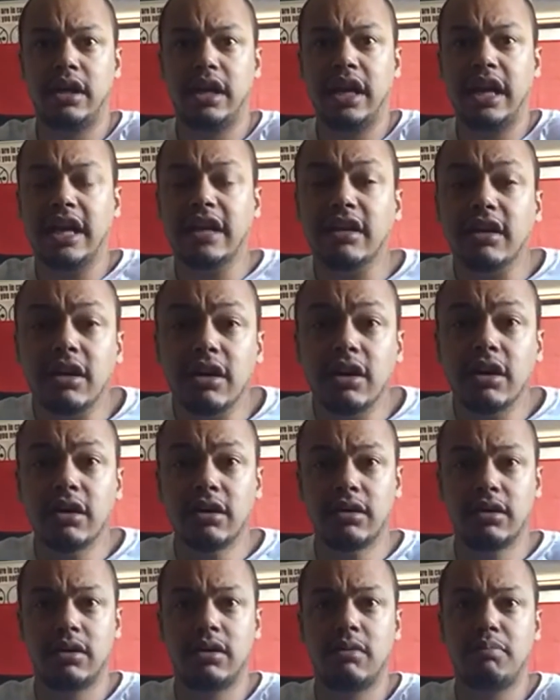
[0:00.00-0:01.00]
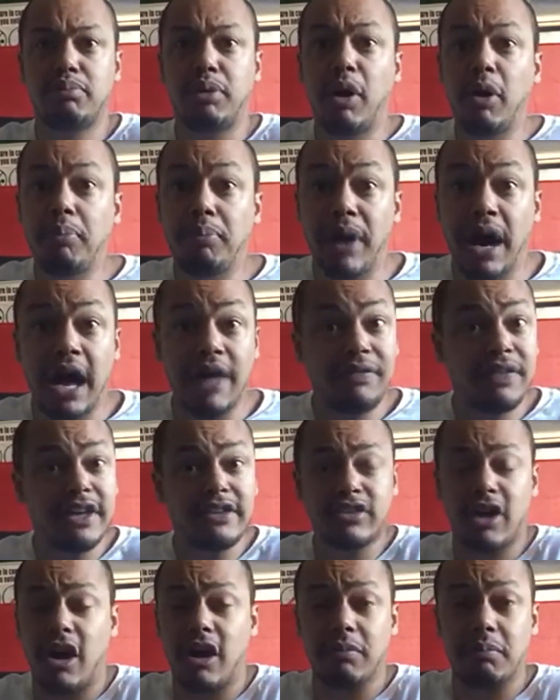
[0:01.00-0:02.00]
Hitler, Pol Pot.
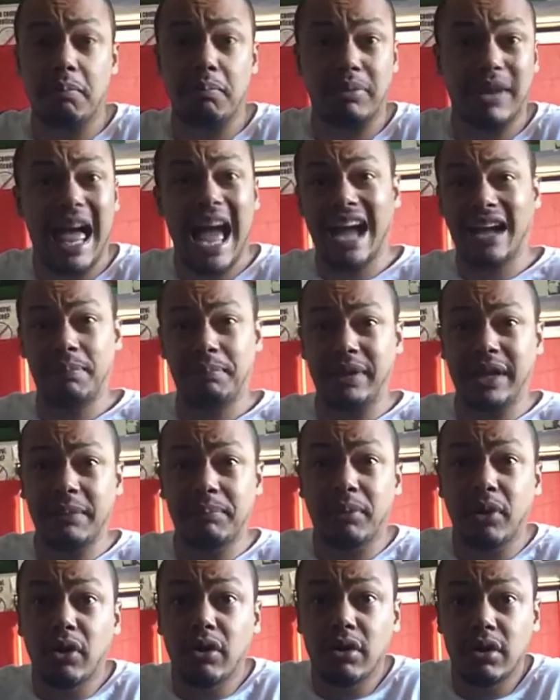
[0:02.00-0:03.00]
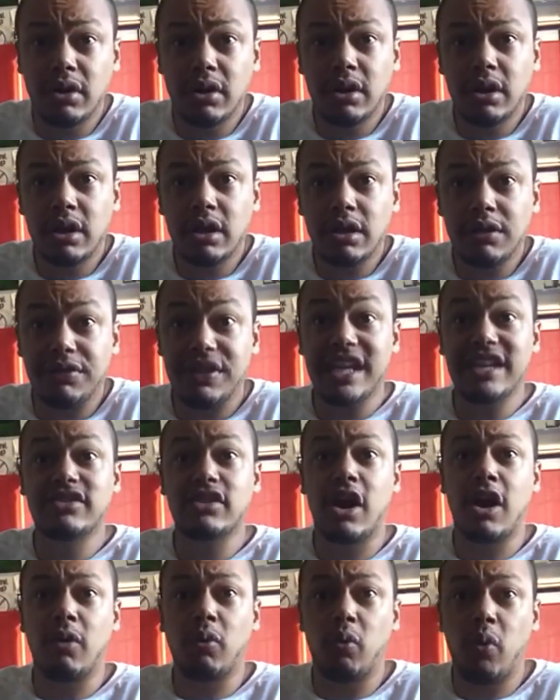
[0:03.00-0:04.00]
These aren't black people. These
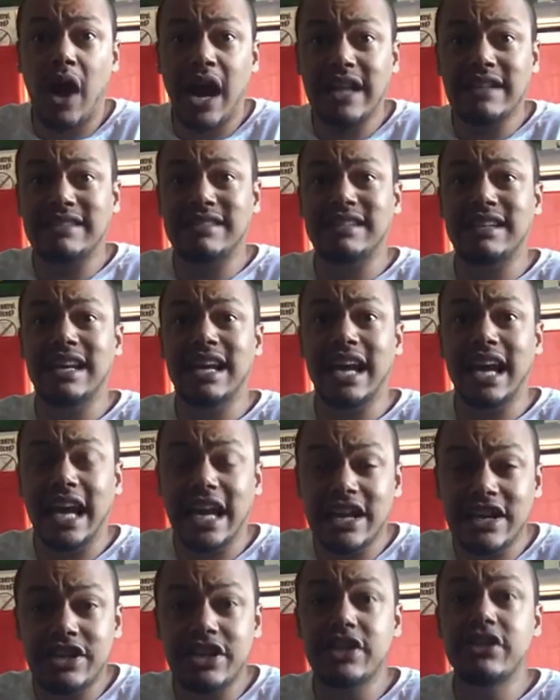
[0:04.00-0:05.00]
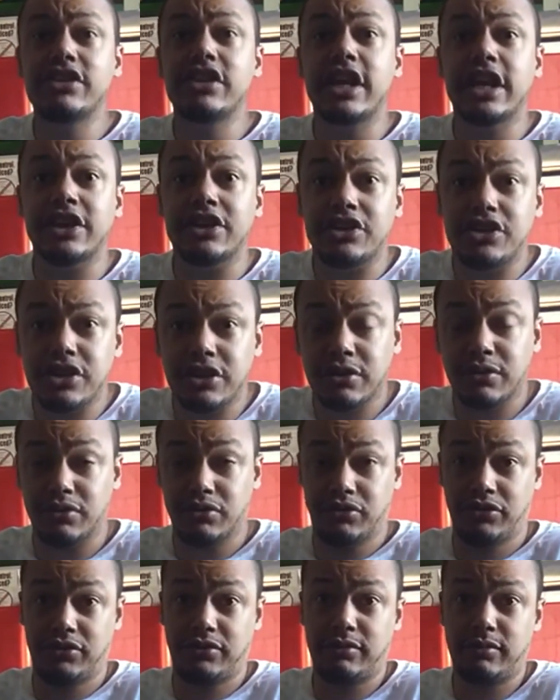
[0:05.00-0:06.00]
are whites, Asians, and
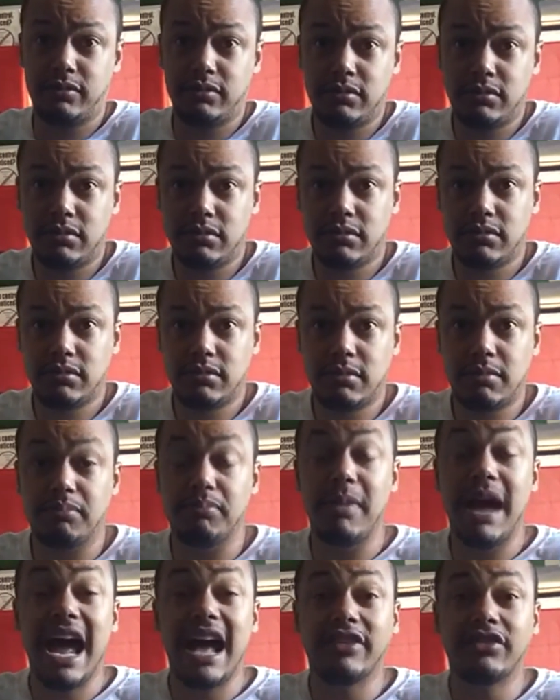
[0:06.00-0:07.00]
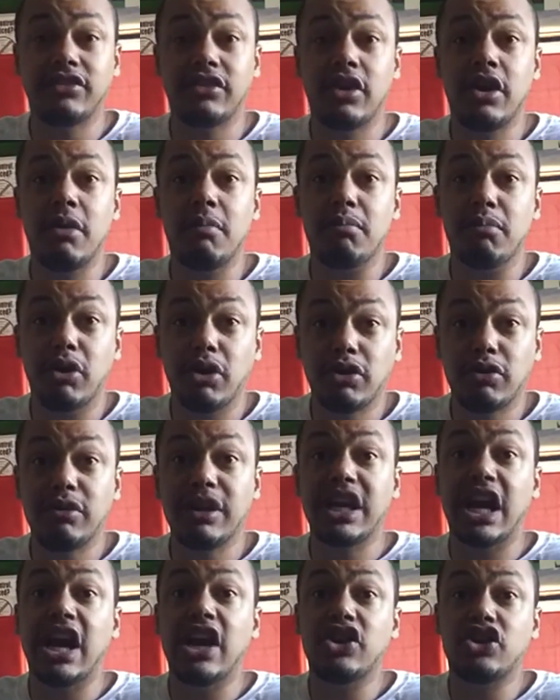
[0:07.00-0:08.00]
Jews. Mass
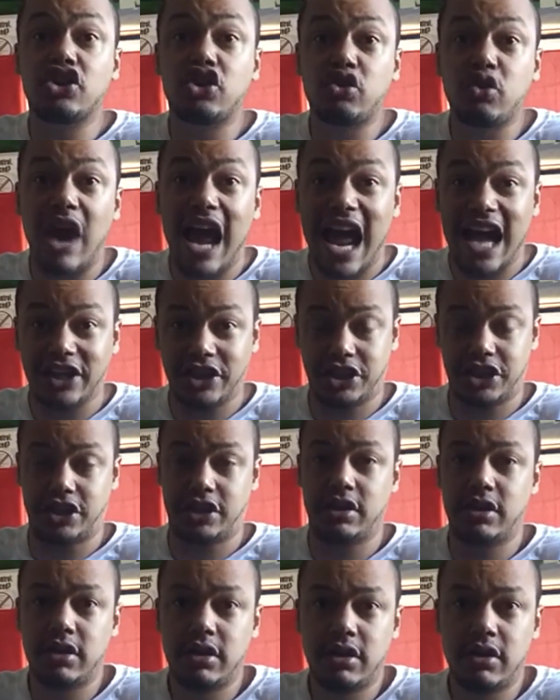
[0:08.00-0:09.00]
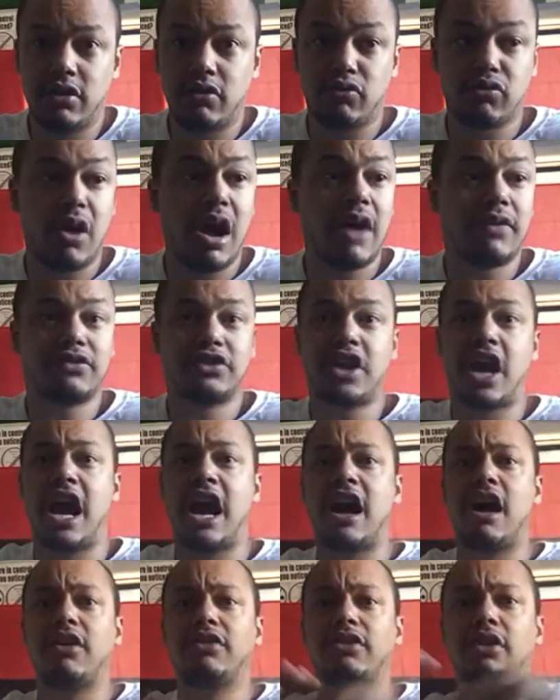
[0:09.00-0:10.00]
murdering trash.
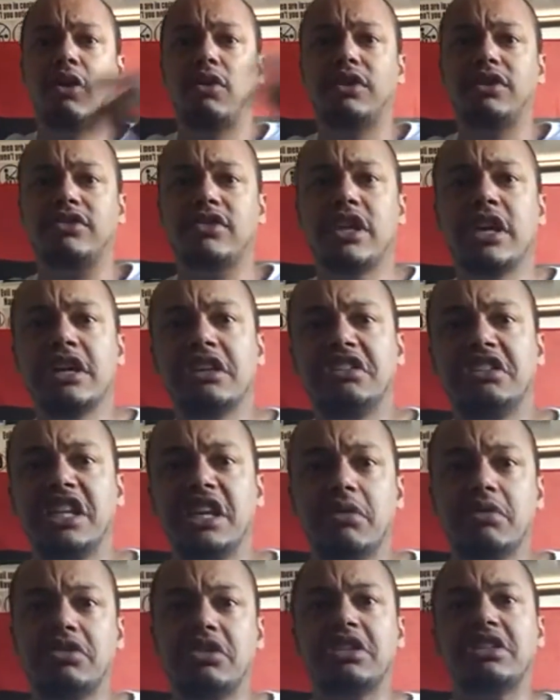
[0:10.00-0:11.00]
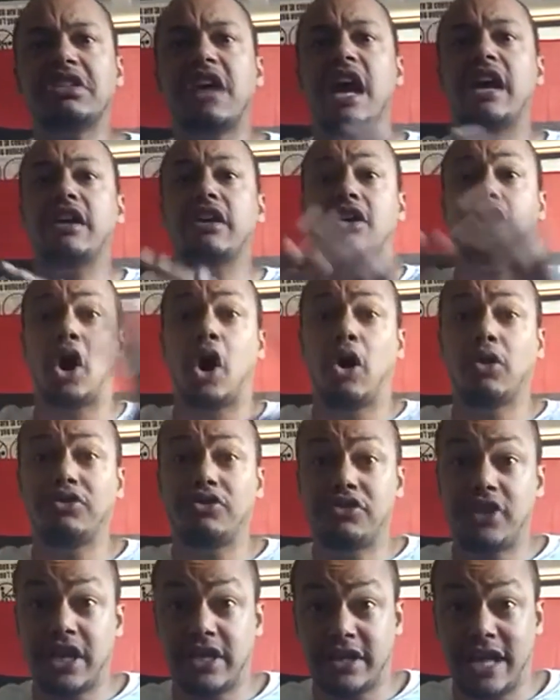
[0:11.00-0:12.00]
Rothschild and all his secret society, occult,
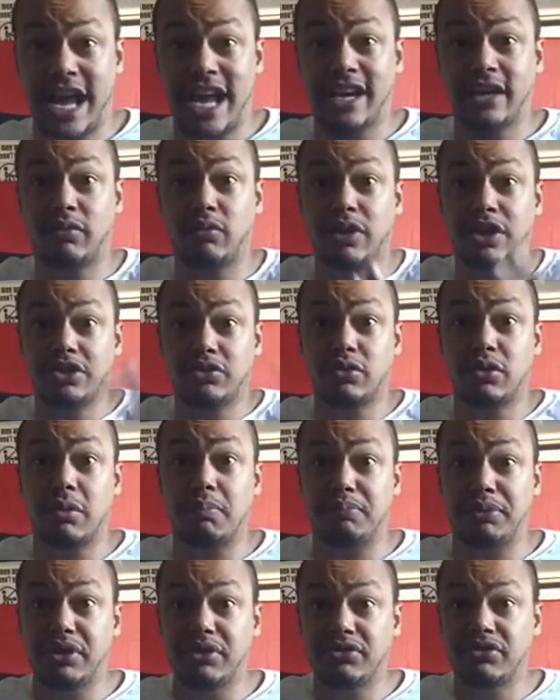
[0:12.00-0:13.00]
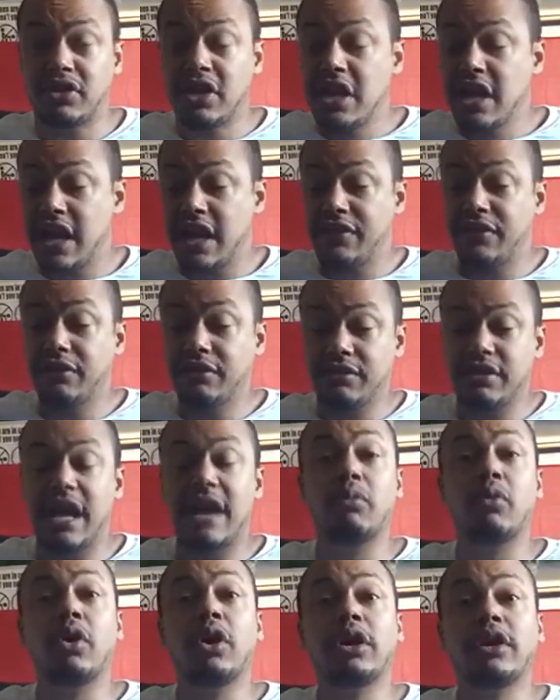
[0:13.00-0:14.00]
satanic ritual abuse and their
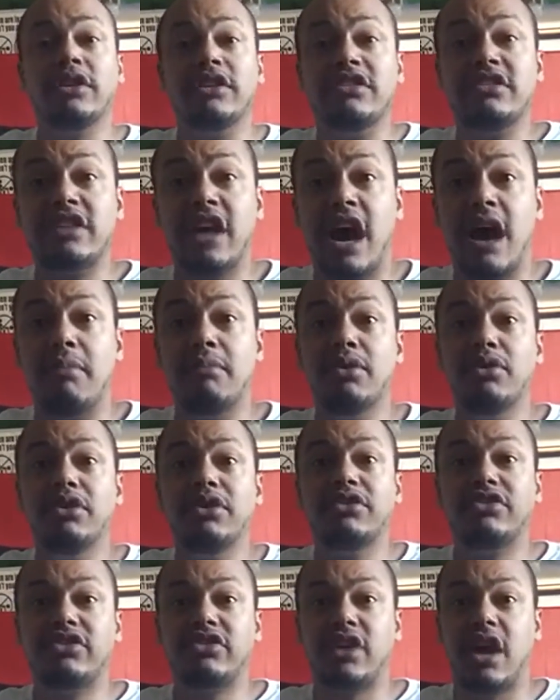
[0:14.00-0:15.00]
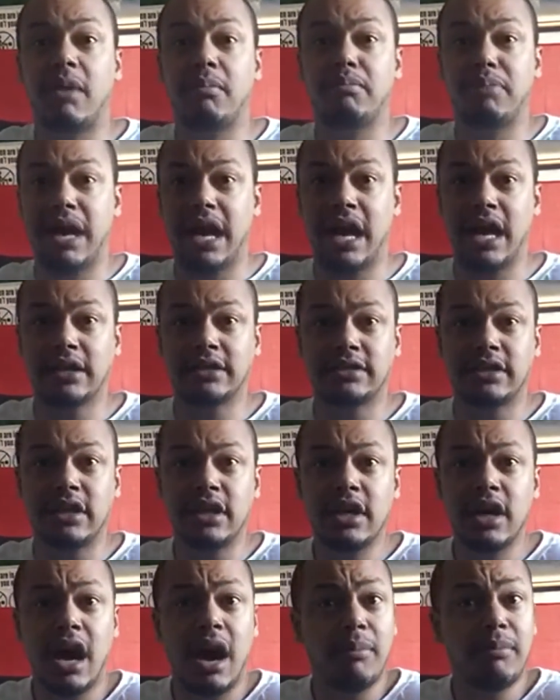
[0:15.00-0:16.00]
network and these Talmudic scumbags.
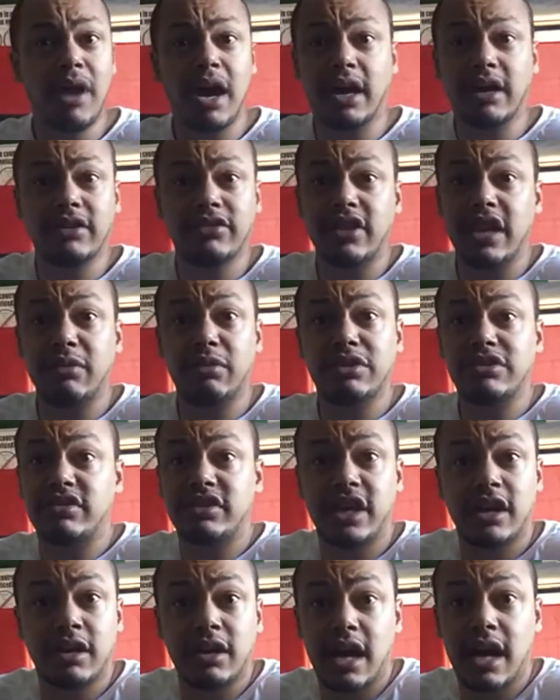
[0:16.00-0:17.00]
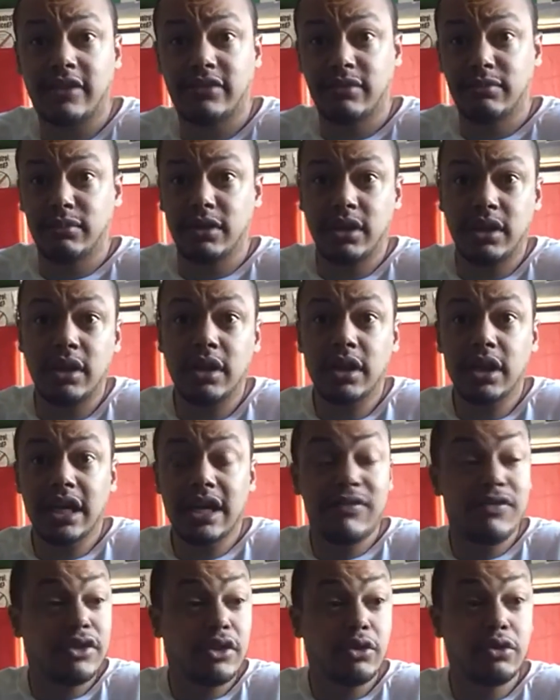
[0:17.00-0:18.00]
I'm not going to say let's sterilize them,
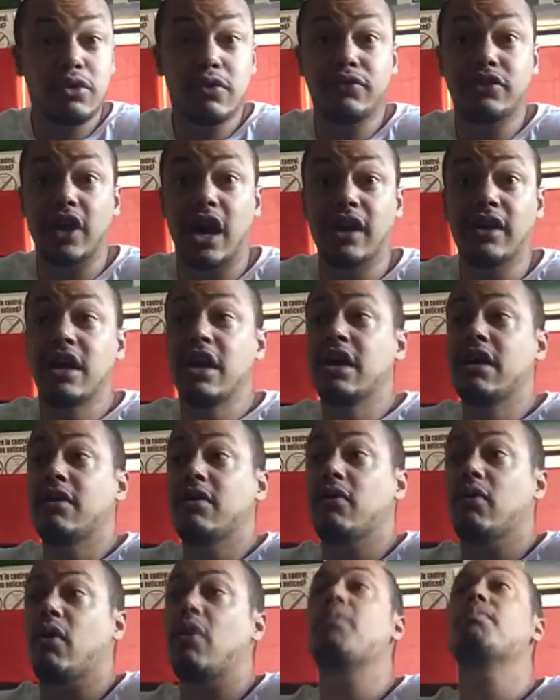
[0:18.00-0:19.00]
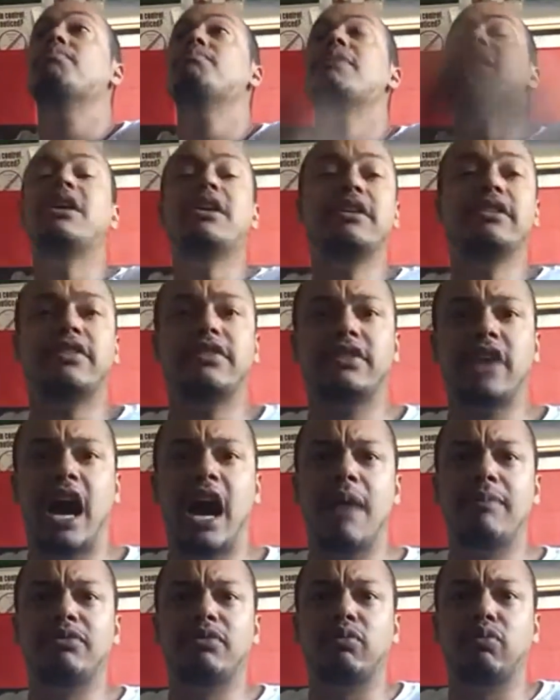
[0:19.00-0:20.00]
even though you've done millions of
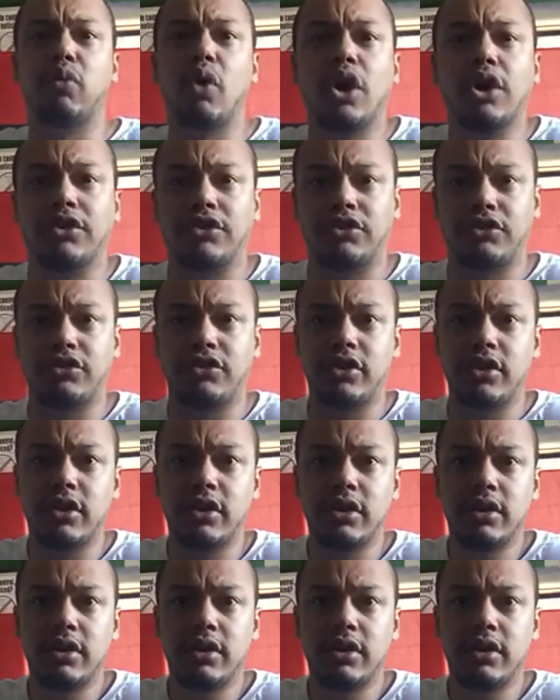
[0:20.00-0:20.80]
times worse,